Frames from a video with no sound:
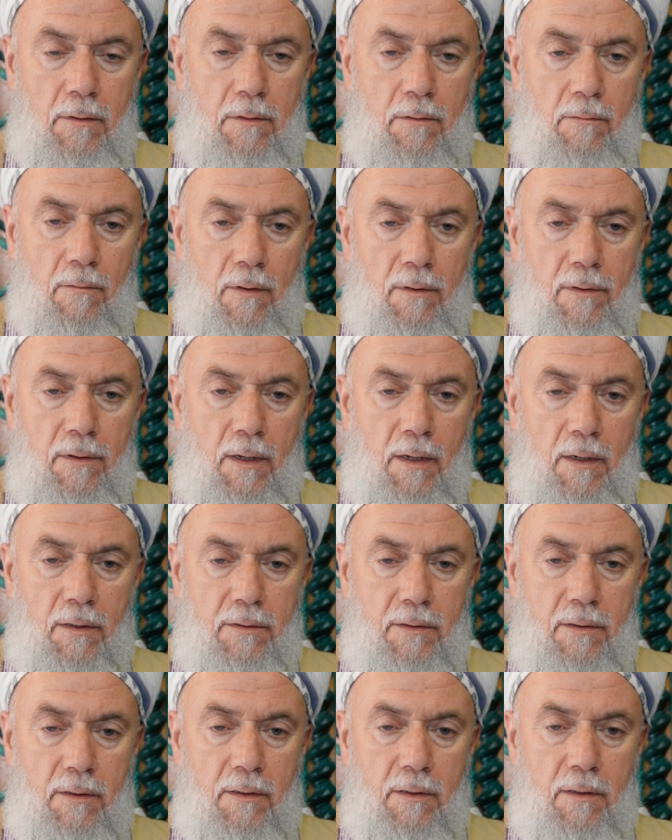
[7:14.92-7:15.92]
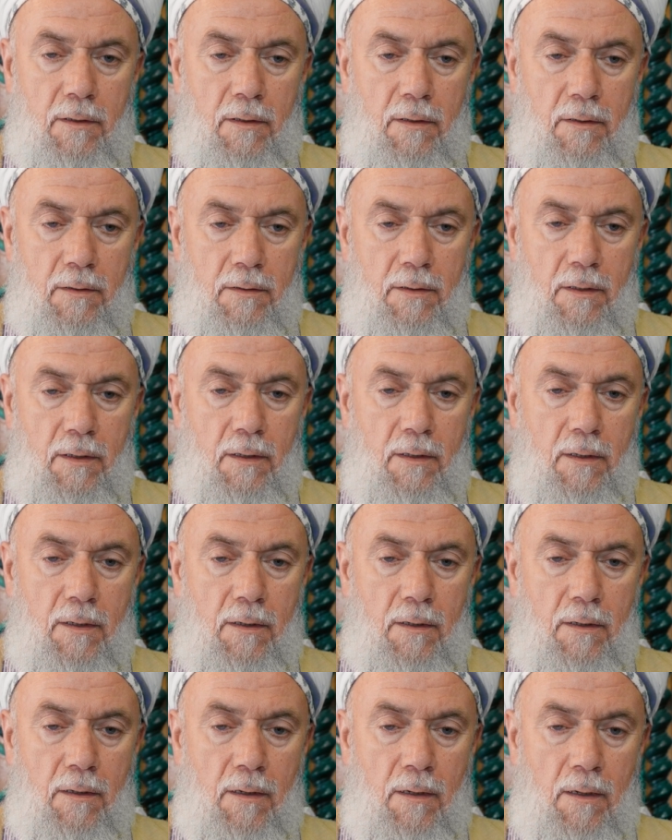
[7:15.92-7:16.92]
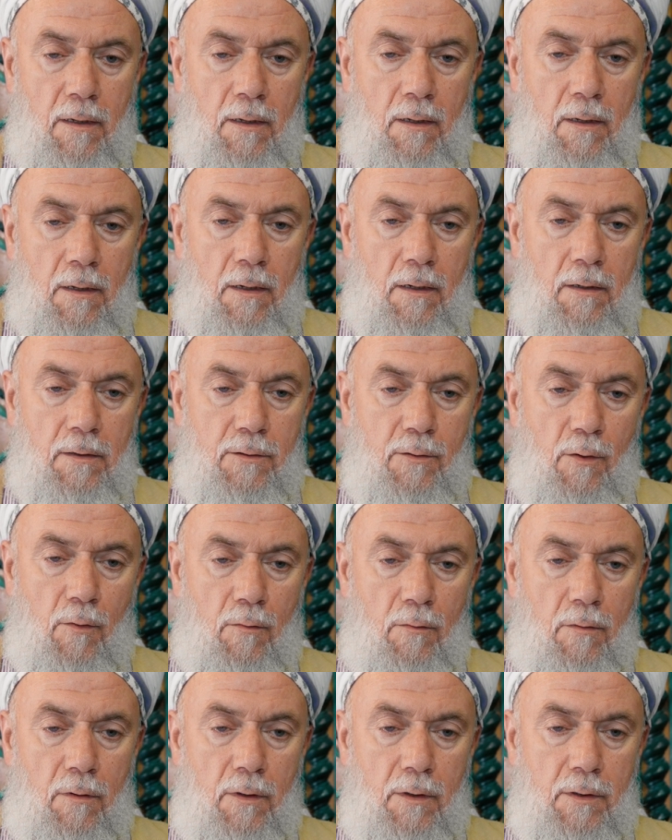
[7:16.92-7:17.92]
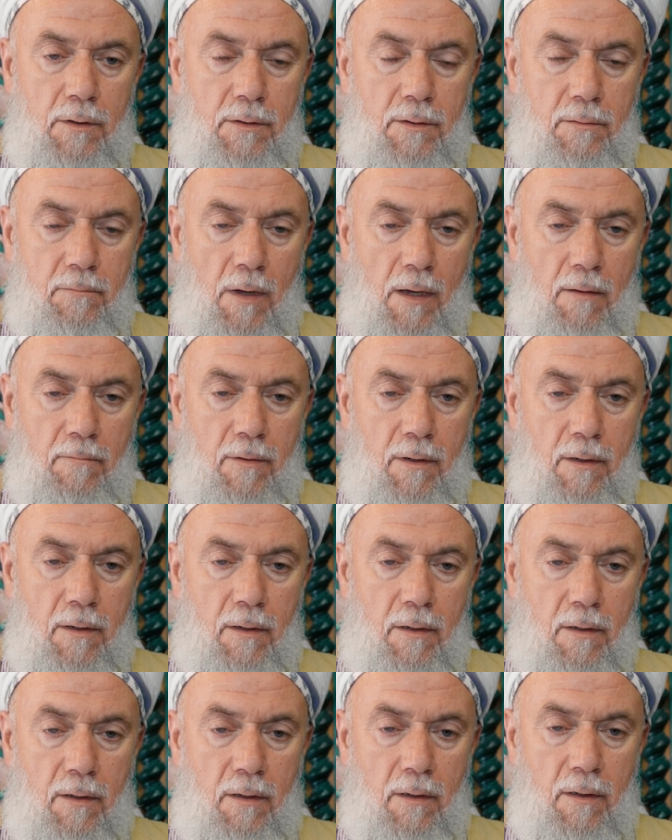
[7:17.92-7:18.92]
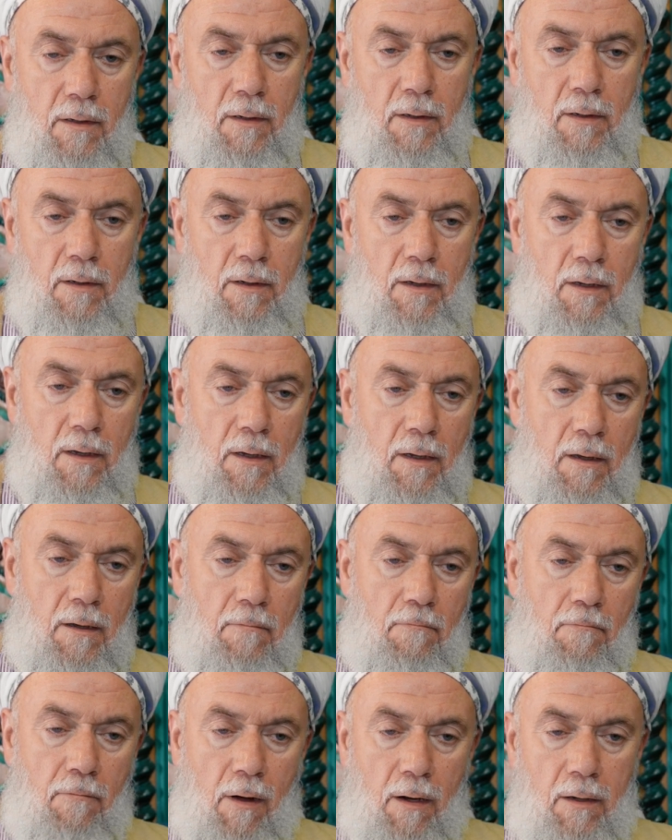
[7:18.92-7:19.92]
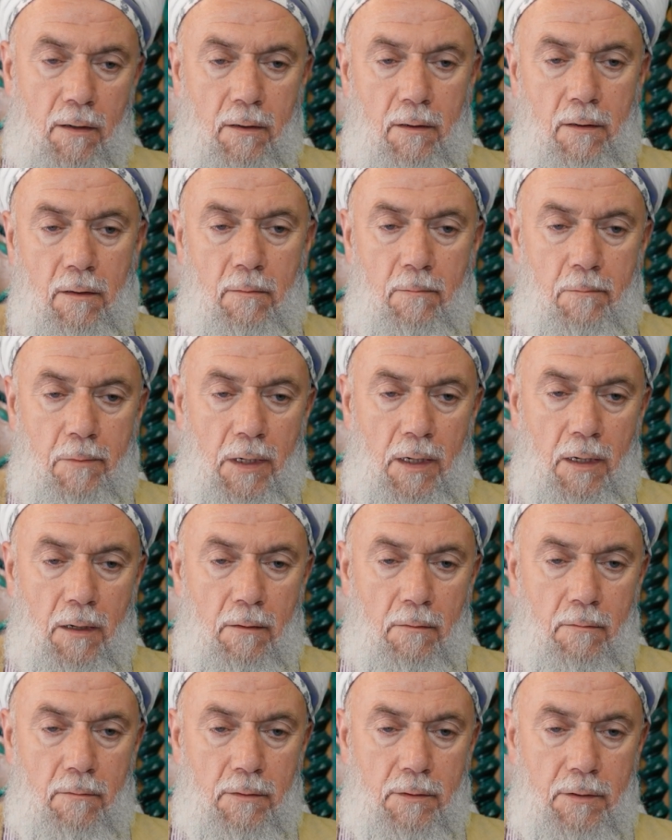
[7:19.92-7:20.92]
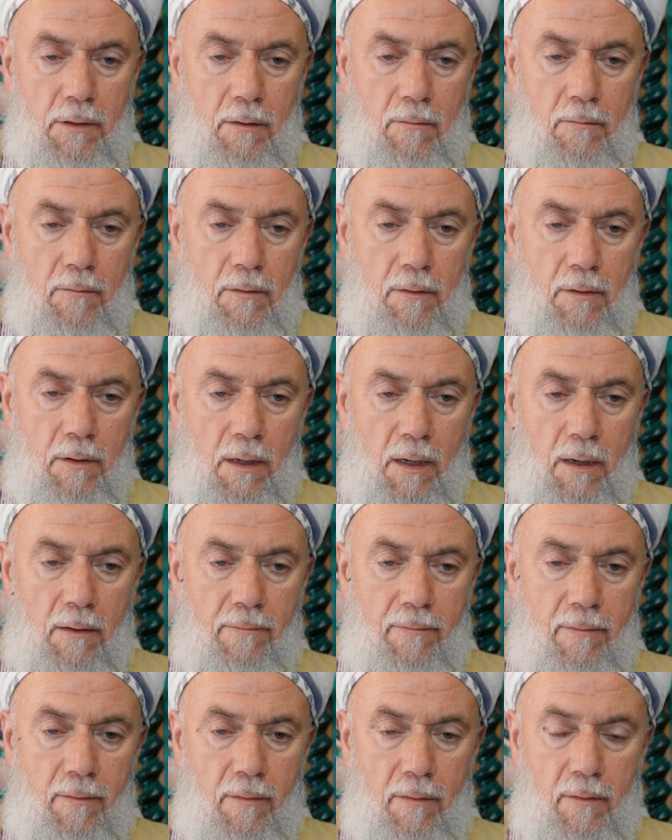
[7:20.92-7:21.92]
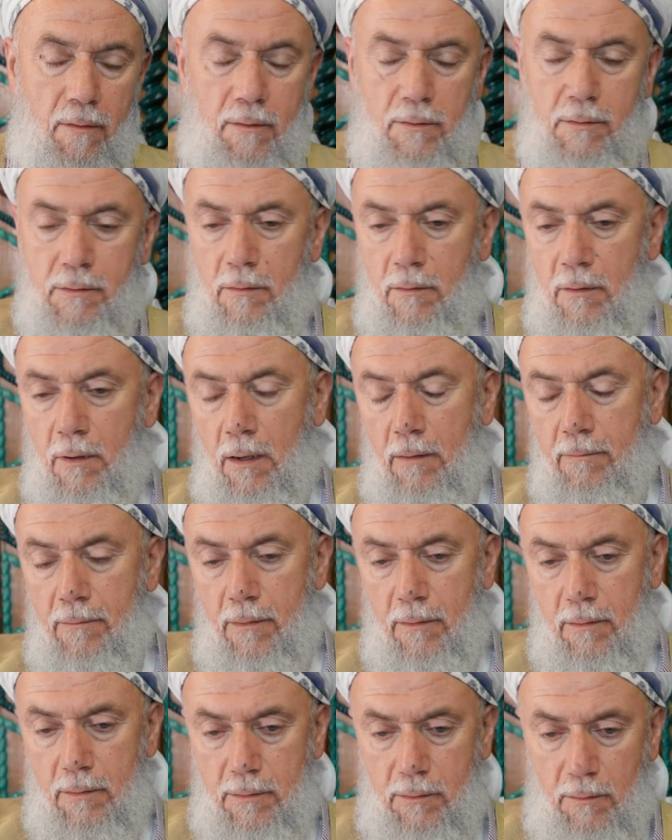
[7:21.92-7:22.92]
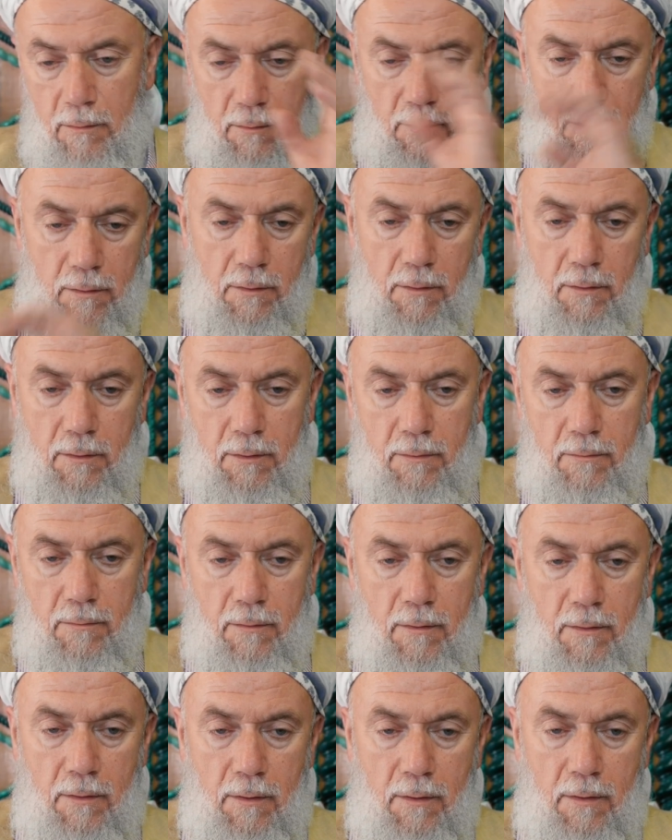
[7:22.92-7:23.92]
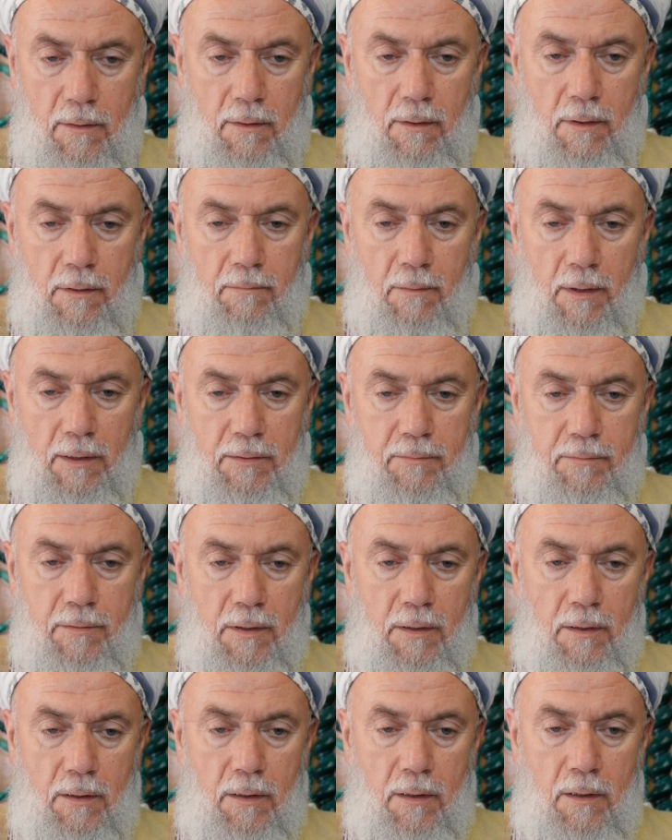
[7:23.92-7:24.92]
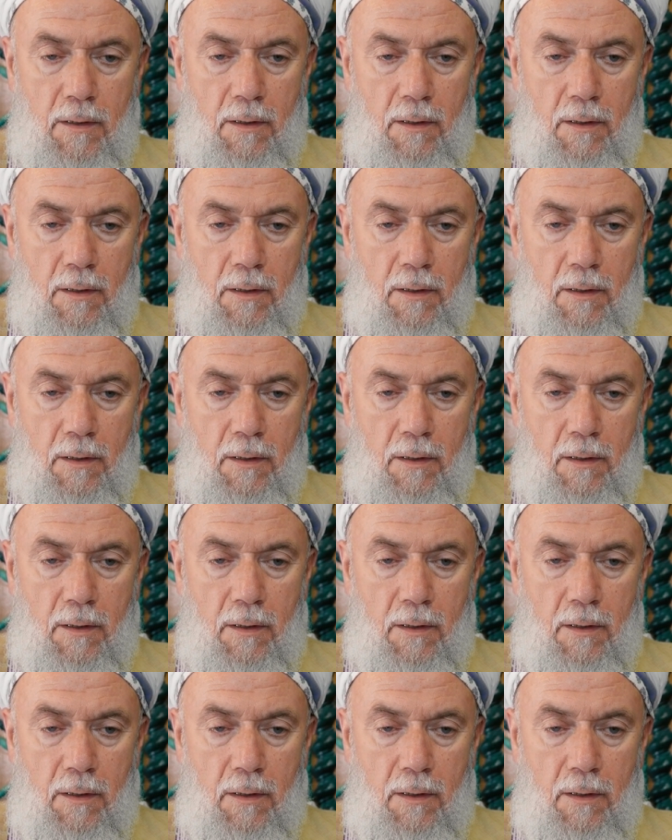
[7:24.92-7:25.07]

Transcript: what they are thinking, soul is maybe 1 billion soul you have, so every soul, it must be